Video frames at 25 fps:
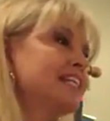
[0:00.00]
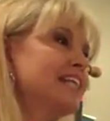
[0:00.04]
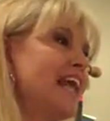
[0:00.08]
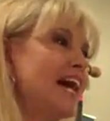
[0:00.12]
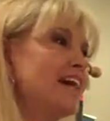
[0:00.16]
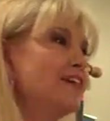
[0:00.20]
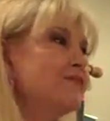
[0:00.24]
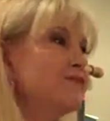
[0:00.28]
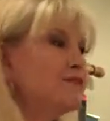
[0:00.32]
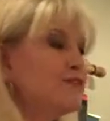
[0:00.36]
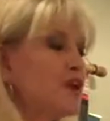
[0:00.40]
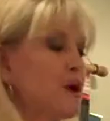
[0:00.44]

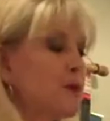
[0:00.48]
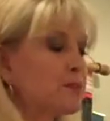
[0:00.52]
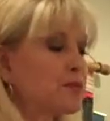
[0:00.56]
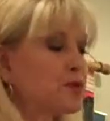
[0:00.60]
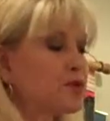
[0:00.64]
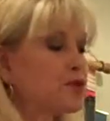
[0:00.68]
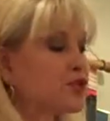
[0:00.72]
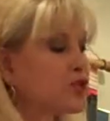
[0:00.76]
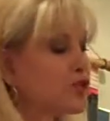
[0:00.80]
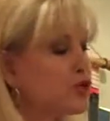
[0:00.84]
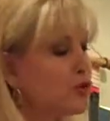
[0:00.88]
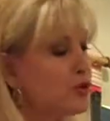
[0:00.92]
Life number
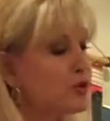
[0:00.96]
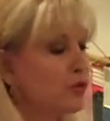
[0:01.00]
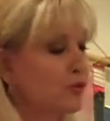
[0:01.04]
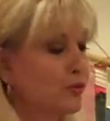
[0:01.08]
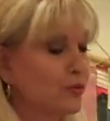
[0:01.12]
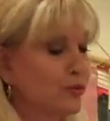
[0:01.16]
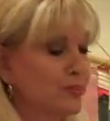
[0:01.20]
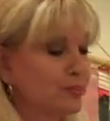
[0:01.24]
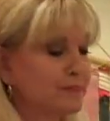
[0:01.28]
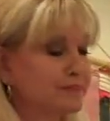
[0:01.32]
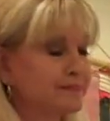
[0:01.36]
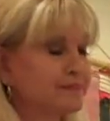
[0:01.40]

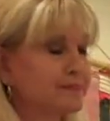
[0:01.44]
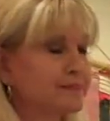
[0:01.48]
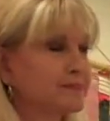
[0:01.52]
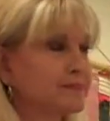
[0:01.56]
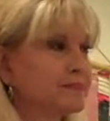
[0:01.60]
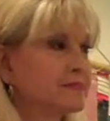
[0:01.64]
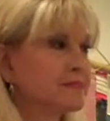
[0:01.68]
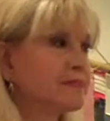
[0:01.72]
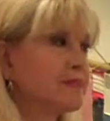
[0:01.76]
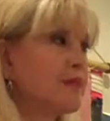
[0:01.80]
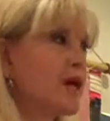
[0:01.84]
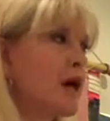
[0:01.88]
2,
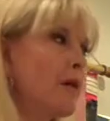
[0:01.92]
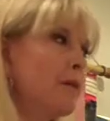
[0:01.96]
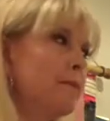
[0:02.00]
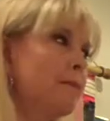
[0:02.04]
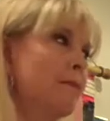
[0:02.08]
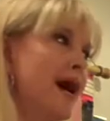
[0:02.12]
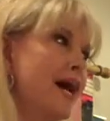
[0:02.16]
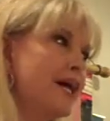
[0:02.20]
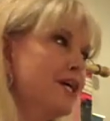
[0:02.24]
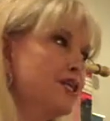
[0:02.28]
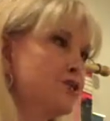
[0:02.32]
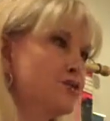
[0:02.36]

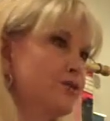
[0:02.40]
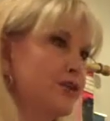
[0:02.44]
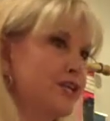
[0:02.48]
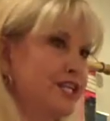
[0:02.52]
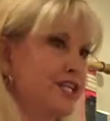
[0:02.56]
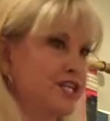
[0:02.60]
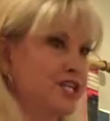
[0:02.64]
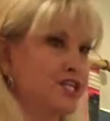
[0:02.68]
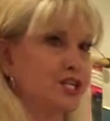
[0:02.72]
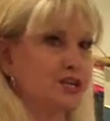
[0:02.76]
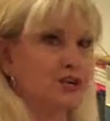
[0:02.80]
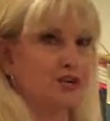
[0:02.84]
my
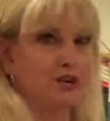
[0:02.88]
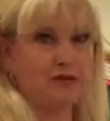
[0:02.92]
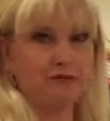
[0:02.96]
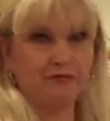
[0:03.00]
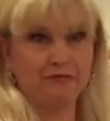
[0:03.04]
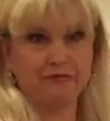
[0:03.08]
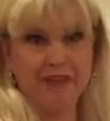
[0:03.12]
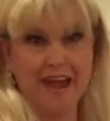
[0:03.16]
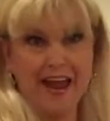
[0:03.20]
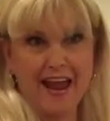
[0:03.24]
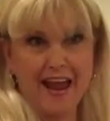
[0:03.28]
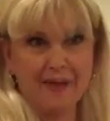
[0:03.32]
traditional
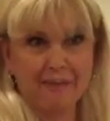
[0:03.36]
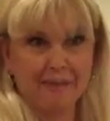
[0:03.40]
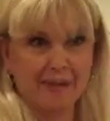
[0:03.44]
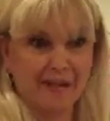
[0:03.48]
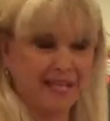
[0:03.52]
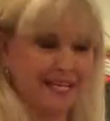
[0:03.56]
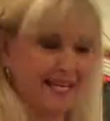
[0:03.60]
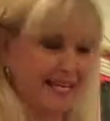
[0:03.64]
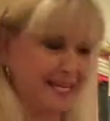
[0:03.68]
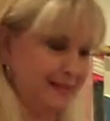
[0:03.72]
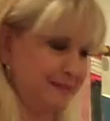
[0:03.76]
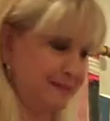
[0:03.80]

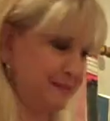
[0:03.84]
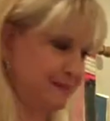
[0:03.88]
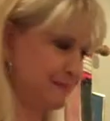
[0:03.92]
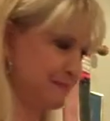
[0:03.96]
family.